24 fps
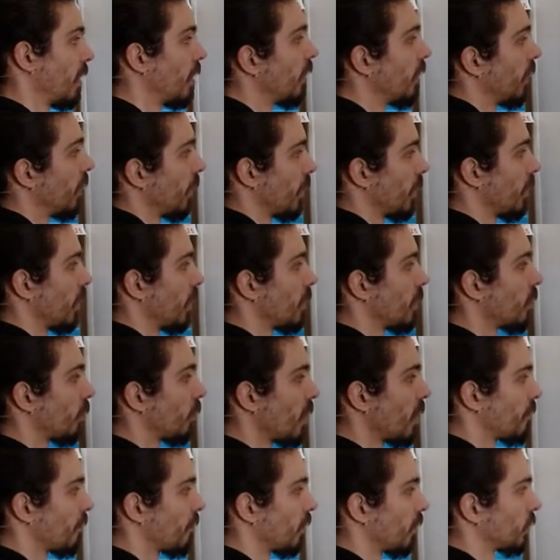uh, in the
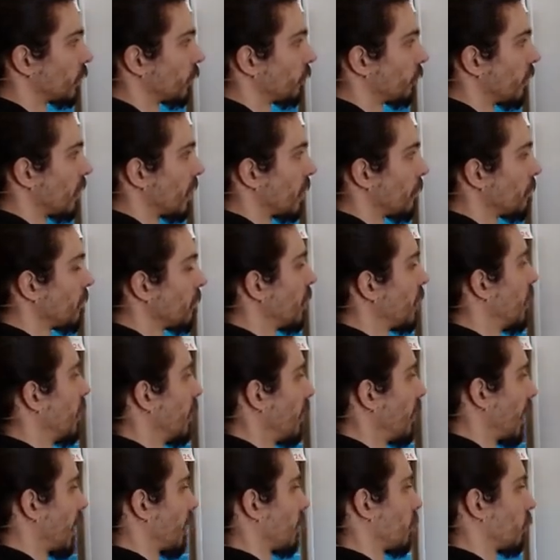reference frame,
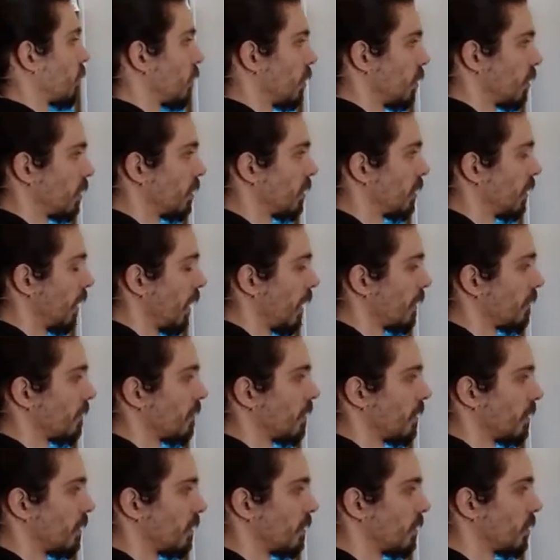and uh, and
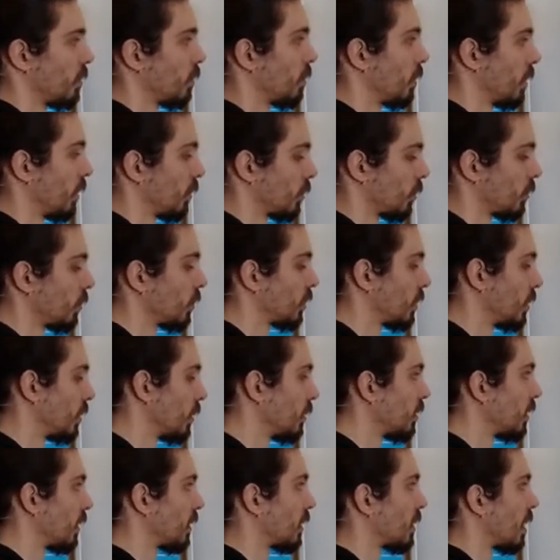uh, you introduce the
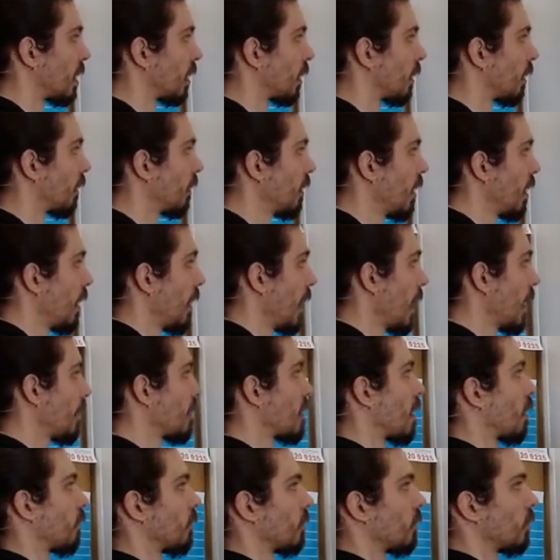unit circle, and
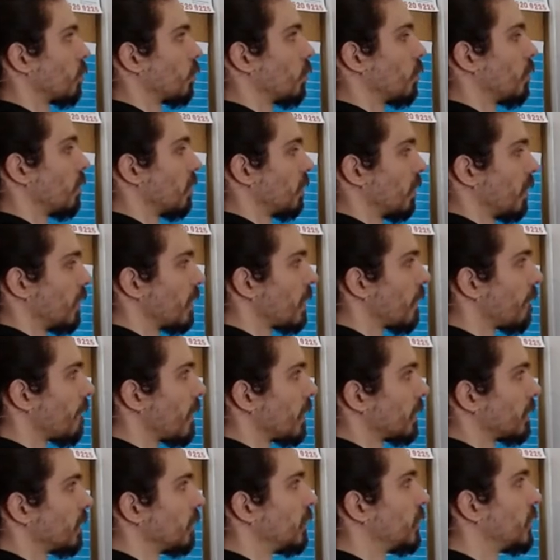now uh, analyze
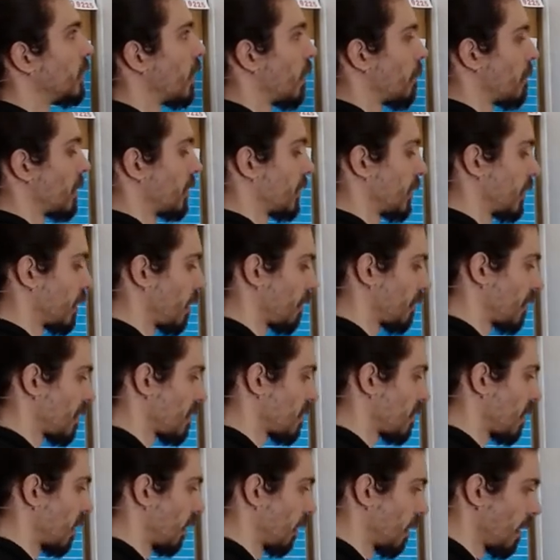the geometry of the
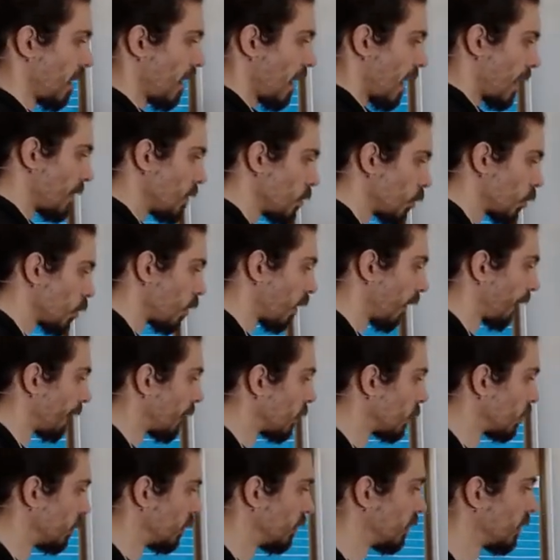thing, and you
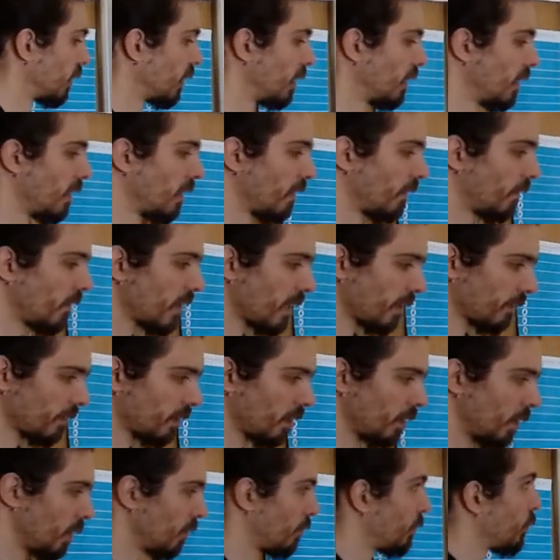conclude that
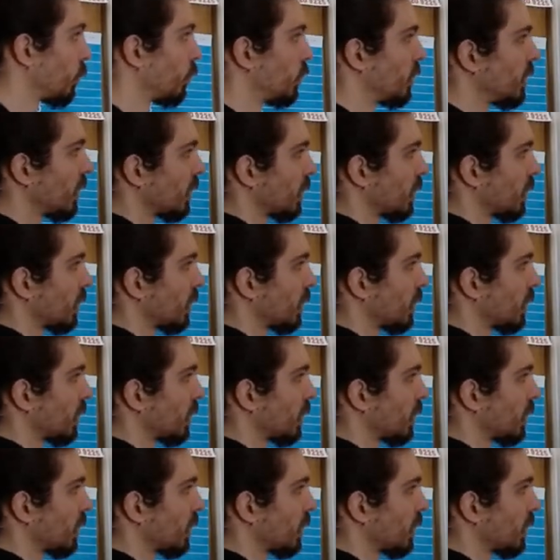if you just